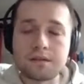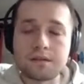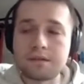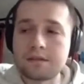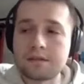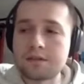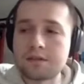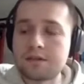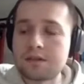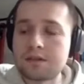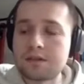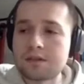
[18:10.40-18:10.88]

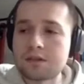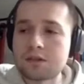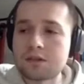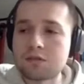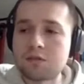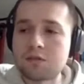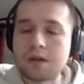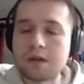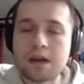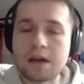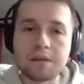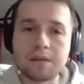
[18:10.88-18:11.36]

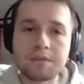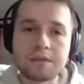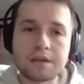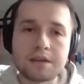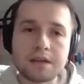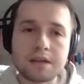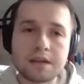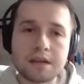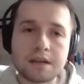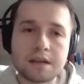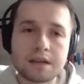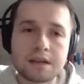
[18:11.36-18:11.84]
describe
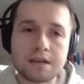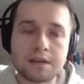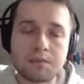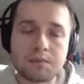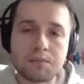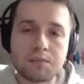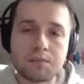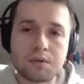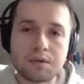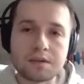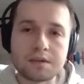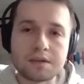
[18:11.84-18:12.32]
the, the
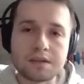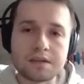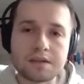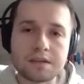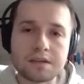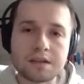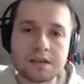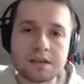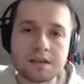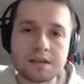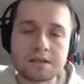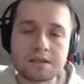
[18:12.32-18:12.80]

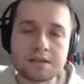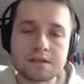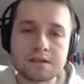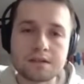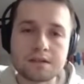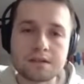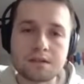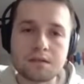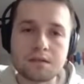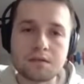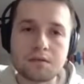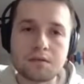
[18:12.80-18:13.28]
processing
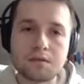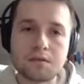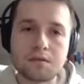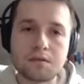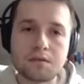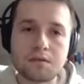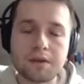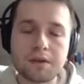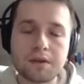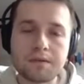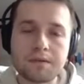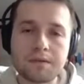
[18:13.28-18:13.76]
so
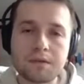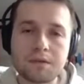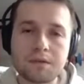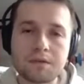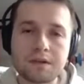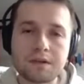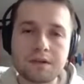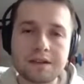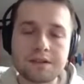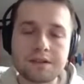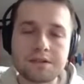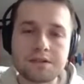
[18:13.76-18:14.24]
Bigflow
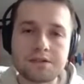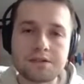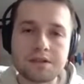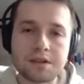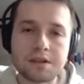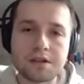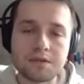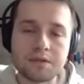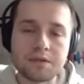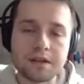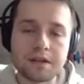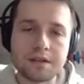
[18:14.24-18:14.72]
can
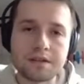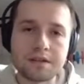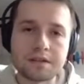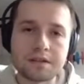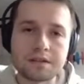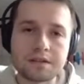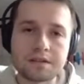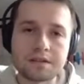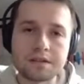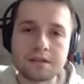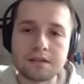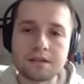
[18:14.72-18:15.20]
generate
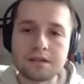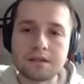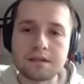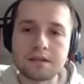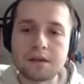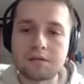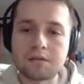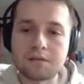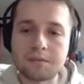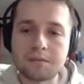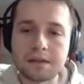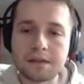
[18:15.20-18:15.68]

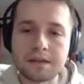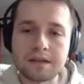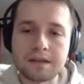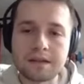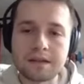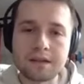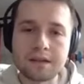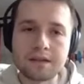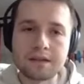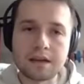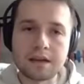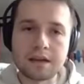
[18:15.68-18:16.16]

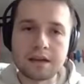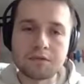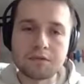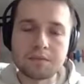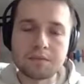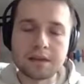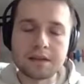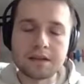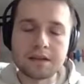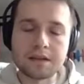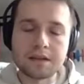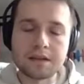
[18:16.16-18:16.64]
automatically,
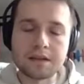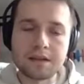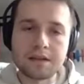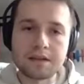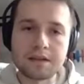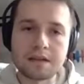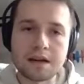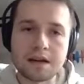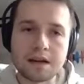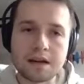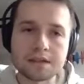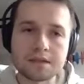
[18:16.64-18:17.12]
automatically
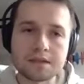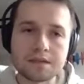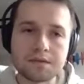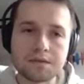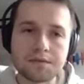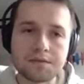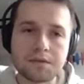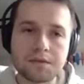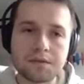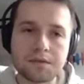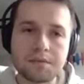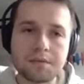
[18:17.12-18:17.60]
DAGs
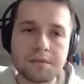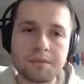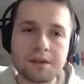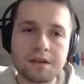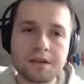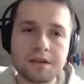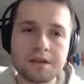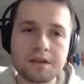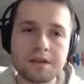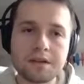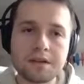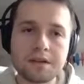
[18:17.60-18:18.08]
for
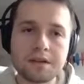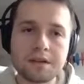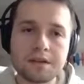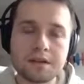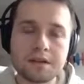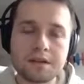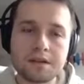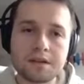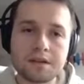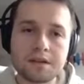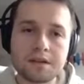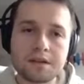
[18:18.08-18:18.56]
me.
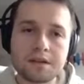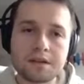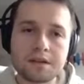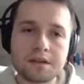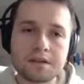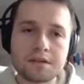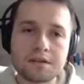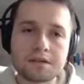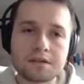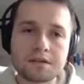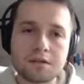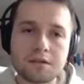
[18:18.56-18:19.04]

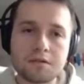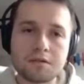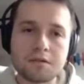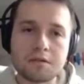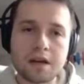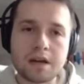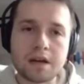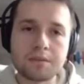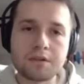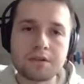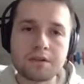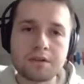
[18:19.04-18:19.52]
So
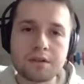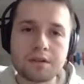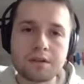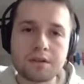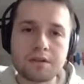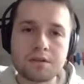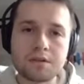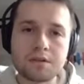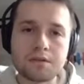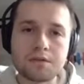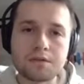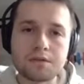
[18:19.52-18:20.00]
I'm going
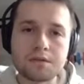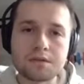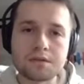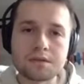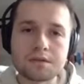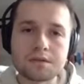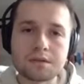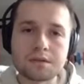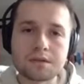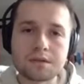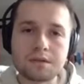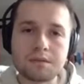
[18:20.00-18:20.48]
to
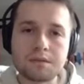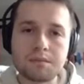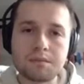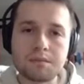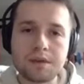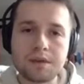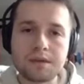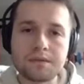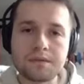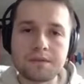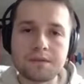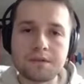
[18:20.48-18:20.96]
use
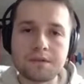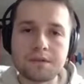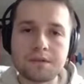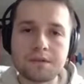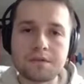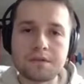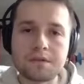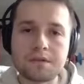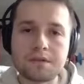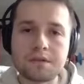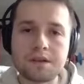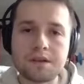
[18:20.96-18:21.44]

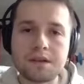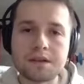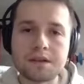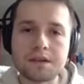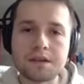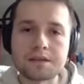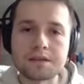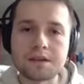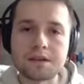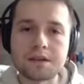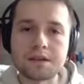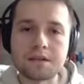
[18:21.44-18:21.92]
Bigflow
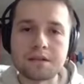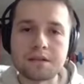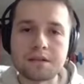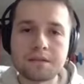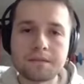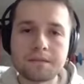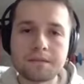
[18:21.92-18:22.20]
DSL.